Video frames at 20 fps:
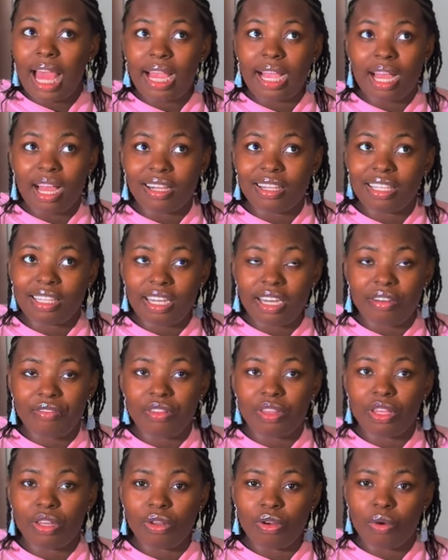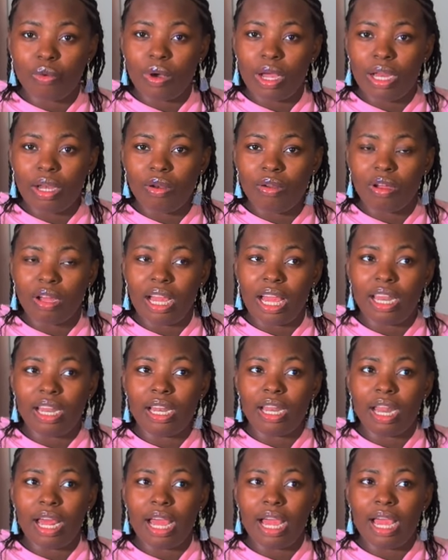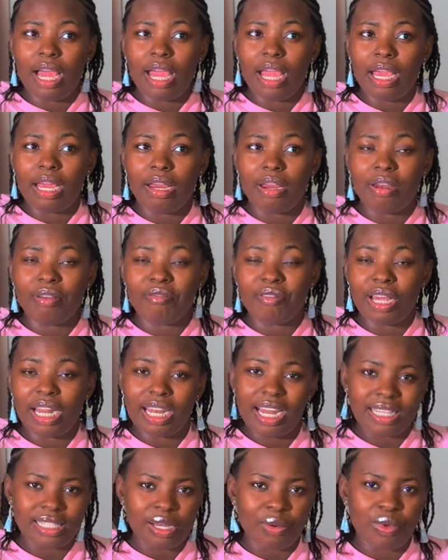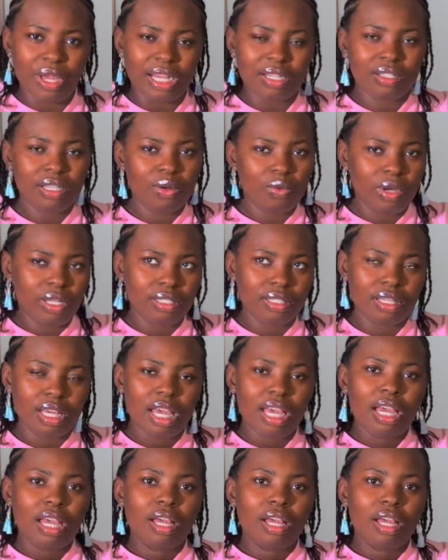I calculated everything not quite long. And I realized that we actually went